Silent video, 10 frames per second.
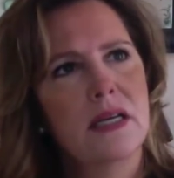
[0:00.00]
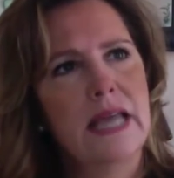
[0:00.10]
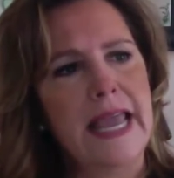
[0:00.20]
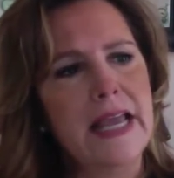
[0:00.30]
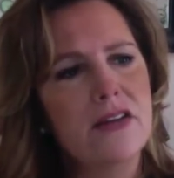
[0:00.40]

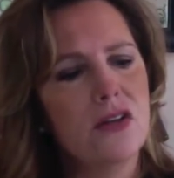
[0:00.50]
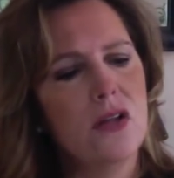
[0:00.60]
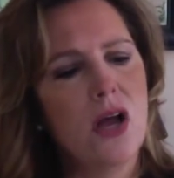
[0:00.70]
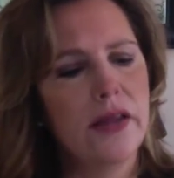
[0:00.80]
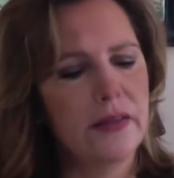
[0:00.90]
handle
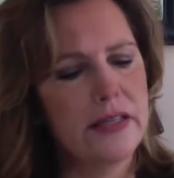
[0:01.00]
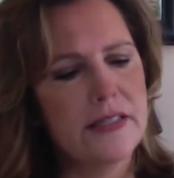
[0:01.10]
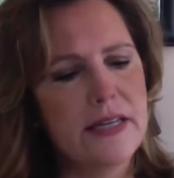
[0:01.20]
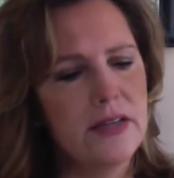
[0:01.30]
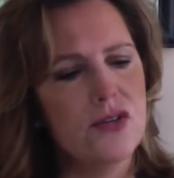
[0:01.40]
on
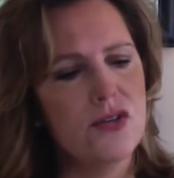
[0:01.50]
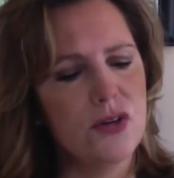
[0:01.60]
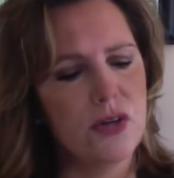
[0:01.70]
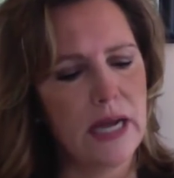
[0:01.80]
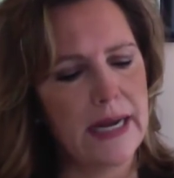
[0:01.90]
listening to
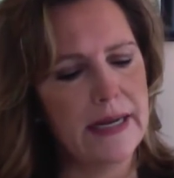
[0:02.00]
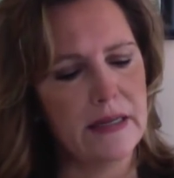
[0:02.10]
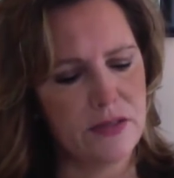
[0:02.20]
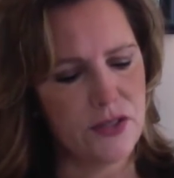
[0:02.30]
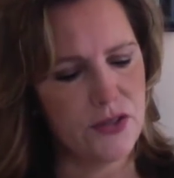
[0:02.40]
your
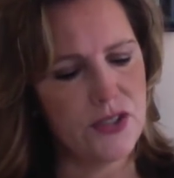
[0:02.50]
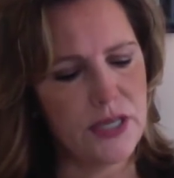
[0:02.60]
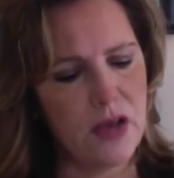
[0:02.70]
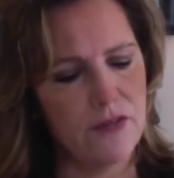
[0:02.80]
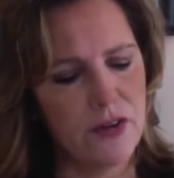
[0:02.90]
guidance,
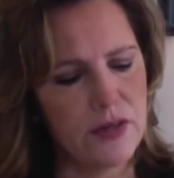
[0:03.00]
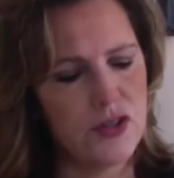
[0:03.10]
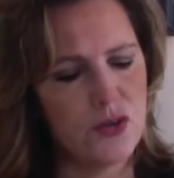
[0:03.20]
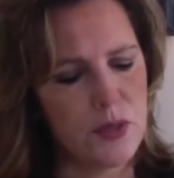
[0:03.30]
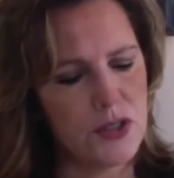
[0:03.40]
yourself, your
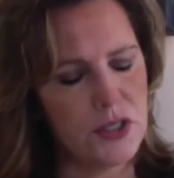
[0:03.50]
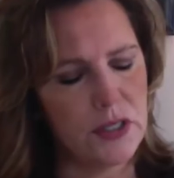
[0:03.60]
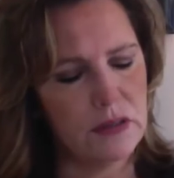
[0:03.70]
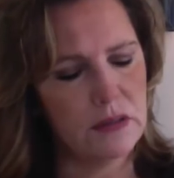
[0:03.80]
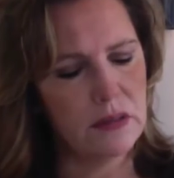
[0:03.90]

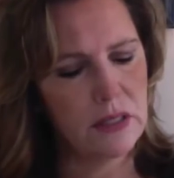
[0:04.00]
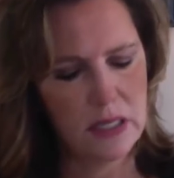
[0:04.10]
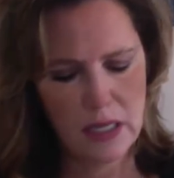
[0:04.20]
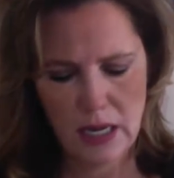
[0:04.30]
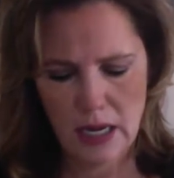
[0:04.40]
intuition.
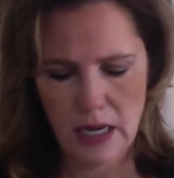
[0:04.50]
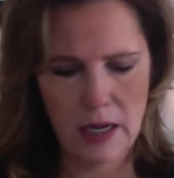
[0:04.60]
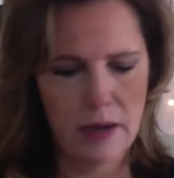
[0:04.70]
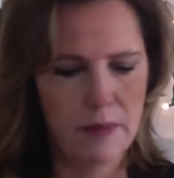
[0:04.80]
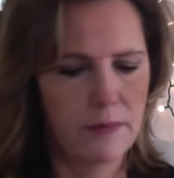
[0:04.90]

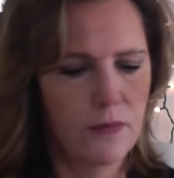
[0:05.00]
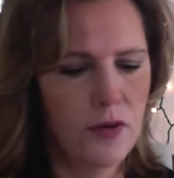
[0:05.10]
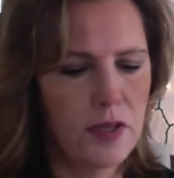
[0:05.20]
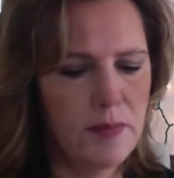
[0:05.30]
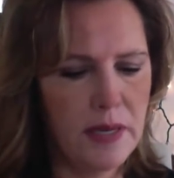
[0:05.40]
Um,
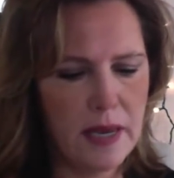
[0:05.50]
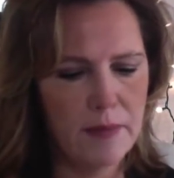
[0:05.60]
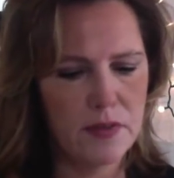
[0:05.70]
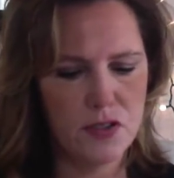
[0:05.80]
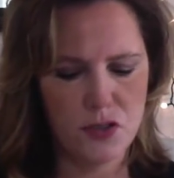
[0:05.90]
really being
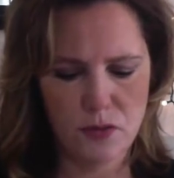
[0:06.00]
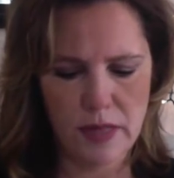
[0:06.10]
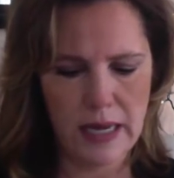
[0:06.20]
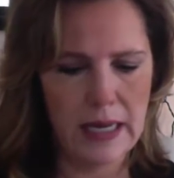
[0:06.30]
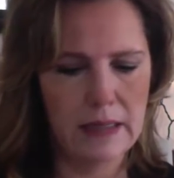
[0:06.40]
able to do
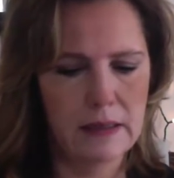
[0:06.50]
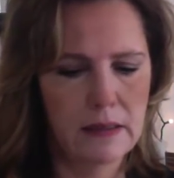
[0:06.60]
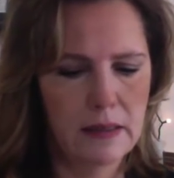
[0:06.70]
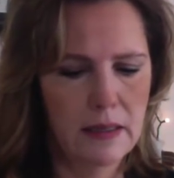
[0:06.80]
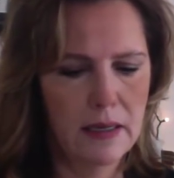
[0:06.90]
that.
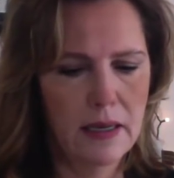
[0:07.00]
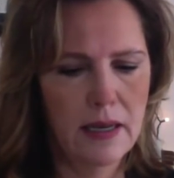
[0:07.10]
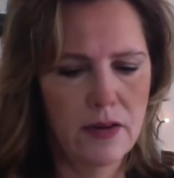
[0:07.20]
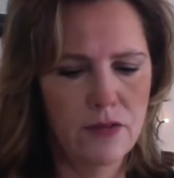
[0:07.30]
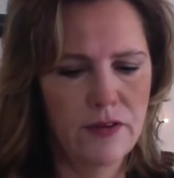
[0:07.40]

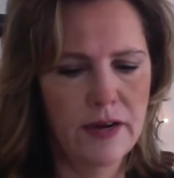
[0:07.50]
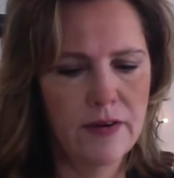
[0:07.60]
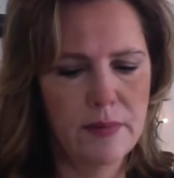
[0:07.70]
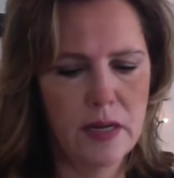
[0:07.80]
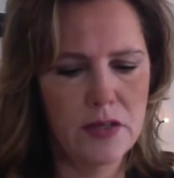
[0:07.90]
And you're
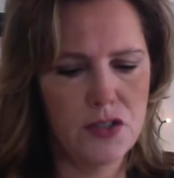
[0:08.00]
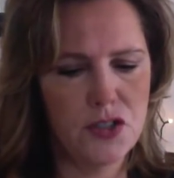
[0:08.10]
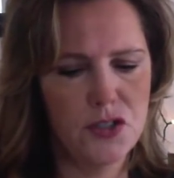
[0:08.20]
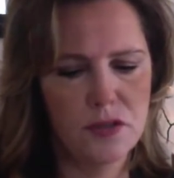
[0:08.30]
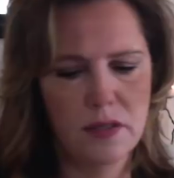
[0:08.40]
very
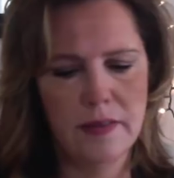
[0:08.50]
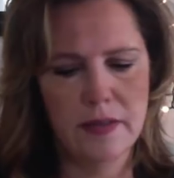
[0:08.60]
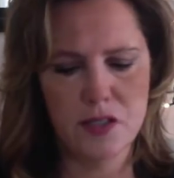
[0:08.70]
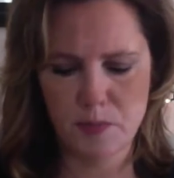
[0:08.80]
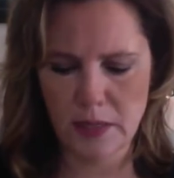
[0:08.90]
much in
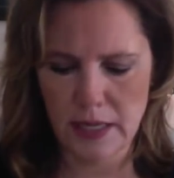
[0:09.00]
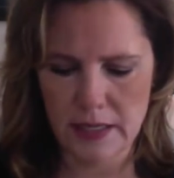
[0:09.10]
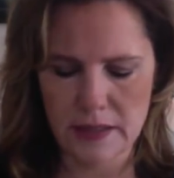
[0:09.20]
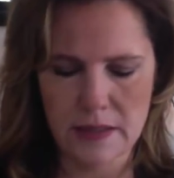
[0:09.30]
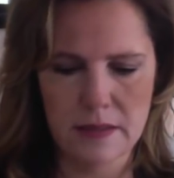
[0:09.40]
this
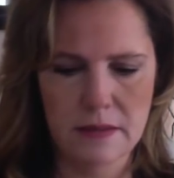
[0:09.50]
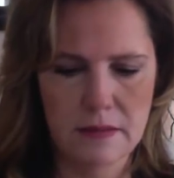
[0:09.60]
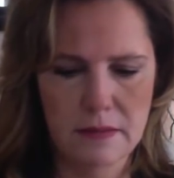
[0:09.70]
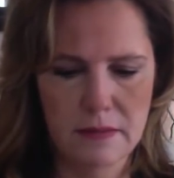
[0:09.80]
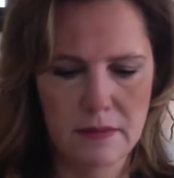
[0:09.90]
place.
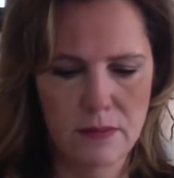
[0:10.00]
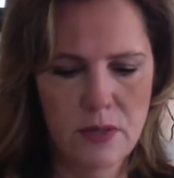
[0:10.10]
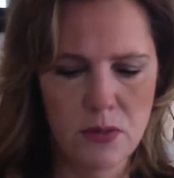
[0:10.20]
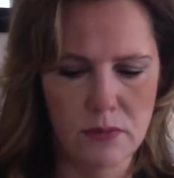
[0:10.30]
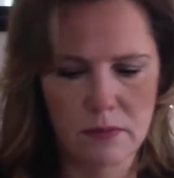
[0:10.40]

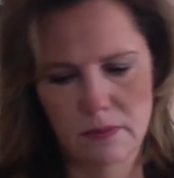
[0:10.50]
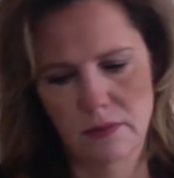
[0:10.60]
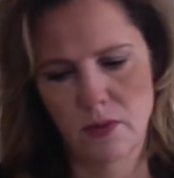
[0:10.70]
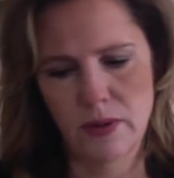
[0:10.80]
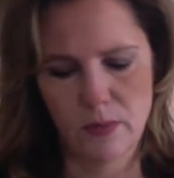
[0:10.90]
Woo!
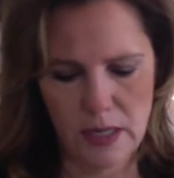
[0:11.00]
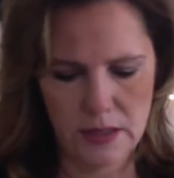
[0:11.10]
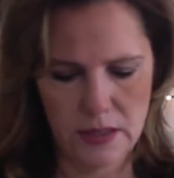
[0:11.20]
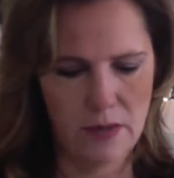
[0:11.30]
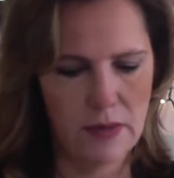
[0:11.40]
Queen of
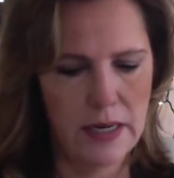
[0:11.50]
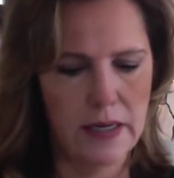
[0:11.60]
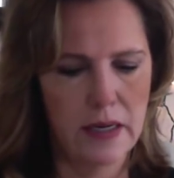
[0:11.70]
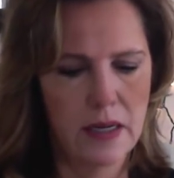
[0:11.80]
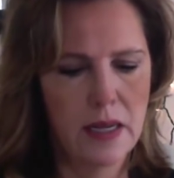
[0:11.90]
Wands, all right.
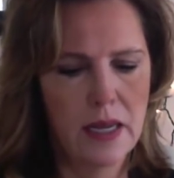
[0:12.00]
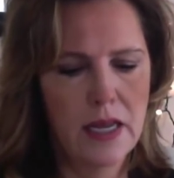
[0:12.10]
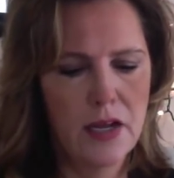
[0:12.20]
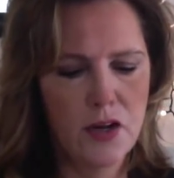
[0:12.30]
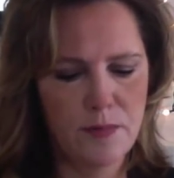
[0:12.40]

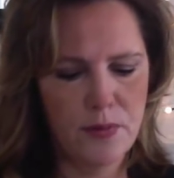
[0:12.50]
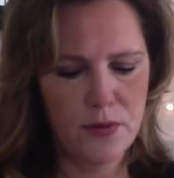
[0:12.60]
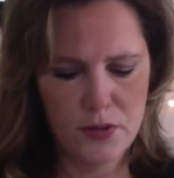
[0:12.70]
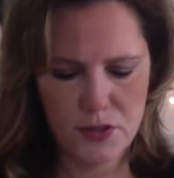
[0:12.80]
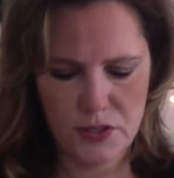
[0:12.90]
Your
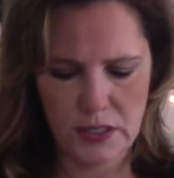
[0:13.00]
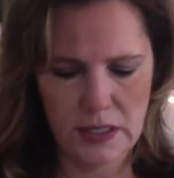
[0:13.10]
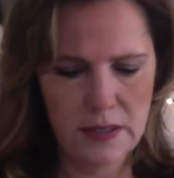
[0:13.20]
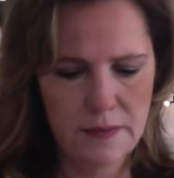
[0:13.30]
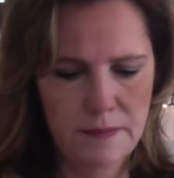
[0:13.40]

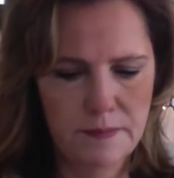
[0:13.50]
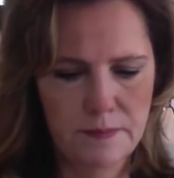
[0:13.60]
person,